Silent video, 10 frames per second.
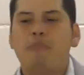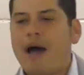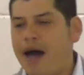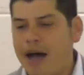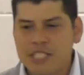
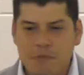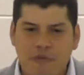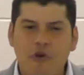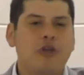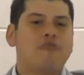past,
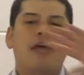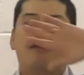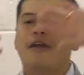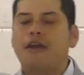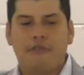before he
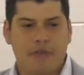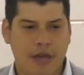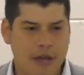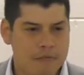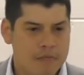created
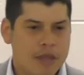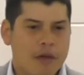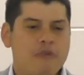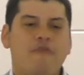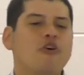anything,
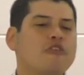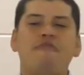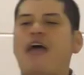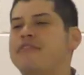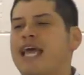before the
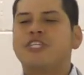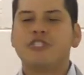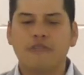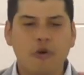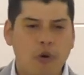foundations
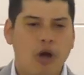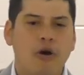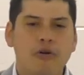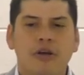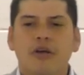of the
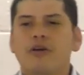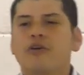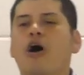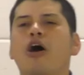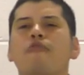world,
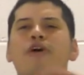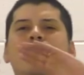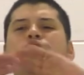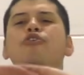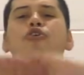God
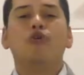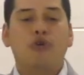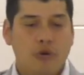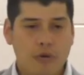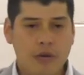already
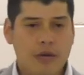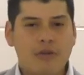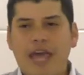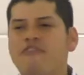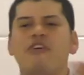knew
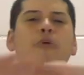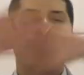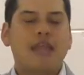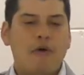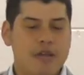
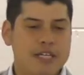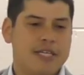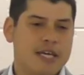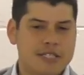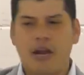everybody that would
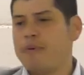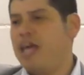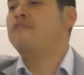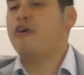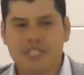exist, and I
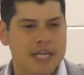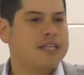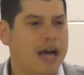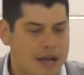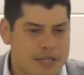believe obviously he
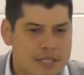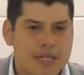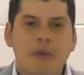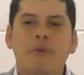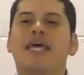does,
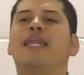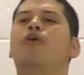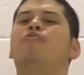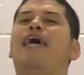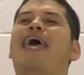but then he
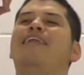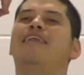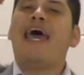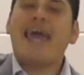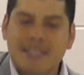would
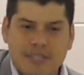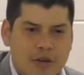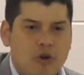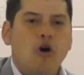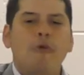elect
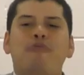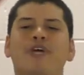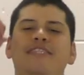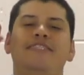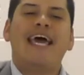or
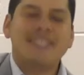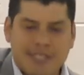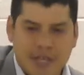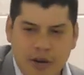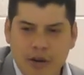
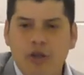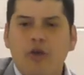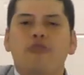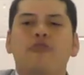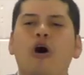predestine
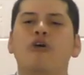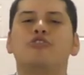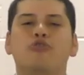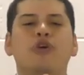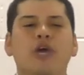
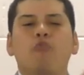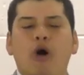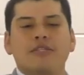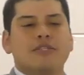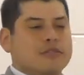those who he
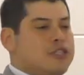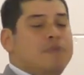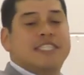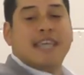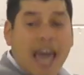wants to
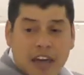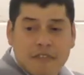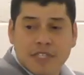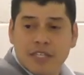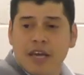be
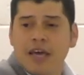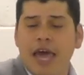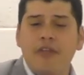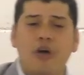saved and